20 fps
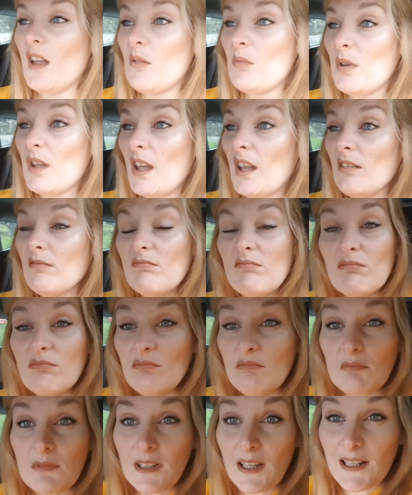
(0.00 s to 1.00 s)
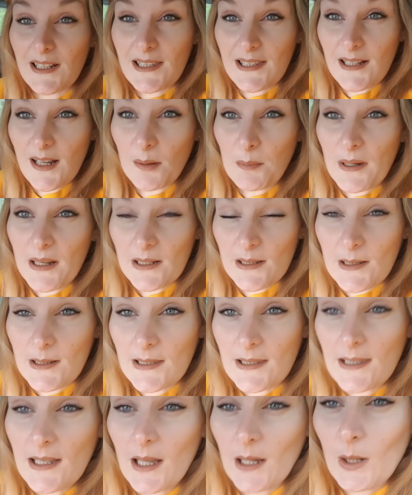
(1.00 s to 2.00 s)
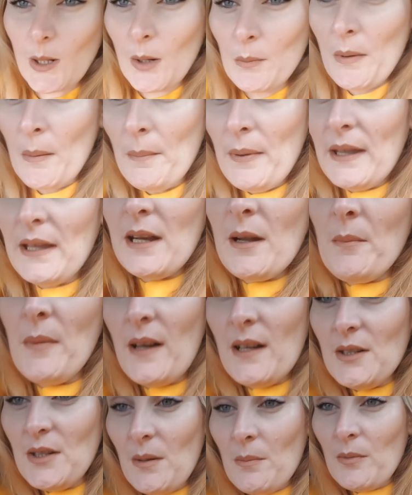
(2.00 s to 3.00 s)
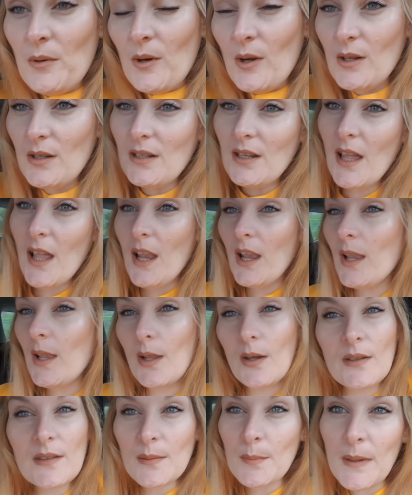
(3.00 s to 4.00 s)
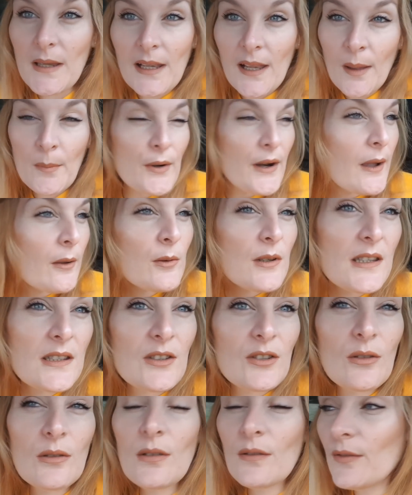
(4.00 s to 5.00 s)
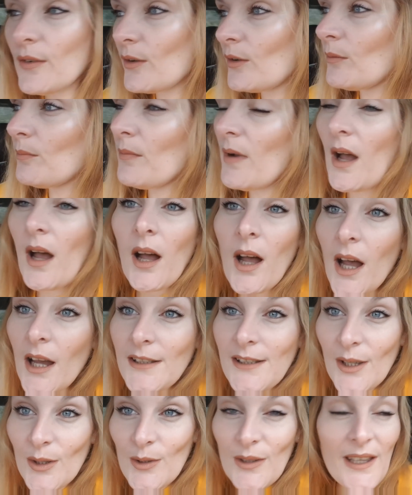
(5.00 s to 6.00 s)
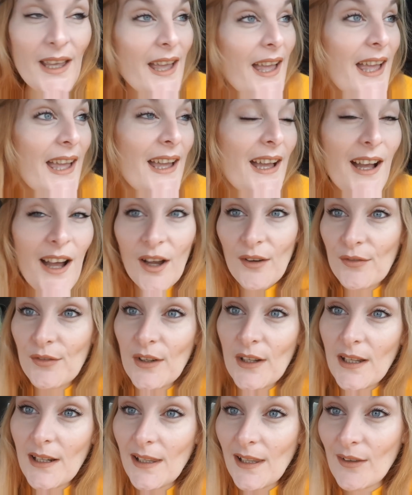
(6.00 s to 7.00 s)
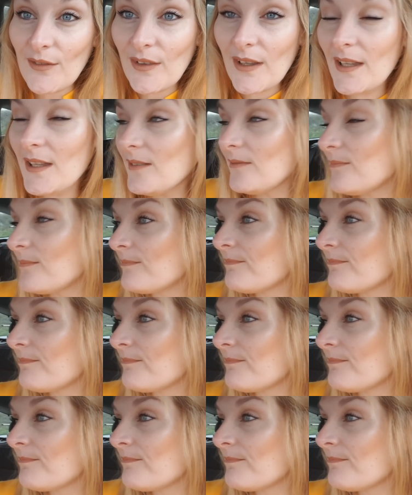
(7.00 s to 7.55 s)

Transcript: But yeah, I'm going to Starbucks. Got my peanut butter jumper on. Looks a bit like Brownie's uniform. I don't care. I freaking love it.